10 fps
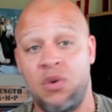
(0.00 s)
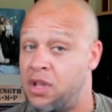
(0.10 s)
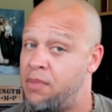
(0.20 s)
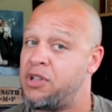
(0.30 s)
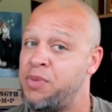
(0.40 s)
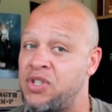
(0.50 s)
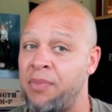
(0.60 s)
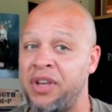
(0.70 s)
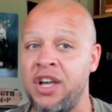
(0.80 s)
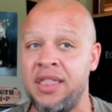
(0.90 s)
there must be
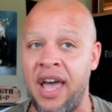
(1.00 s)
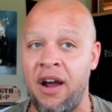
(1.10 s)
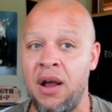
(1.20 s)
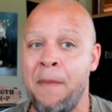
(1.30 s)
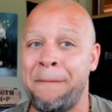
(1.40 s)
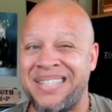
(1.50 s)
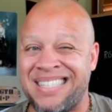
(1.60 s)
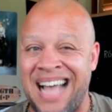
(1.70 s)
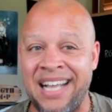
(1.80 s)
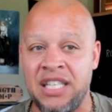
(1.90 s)
something good there
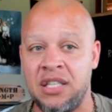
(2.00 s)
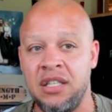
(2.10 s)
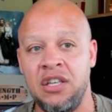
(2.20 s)
besides,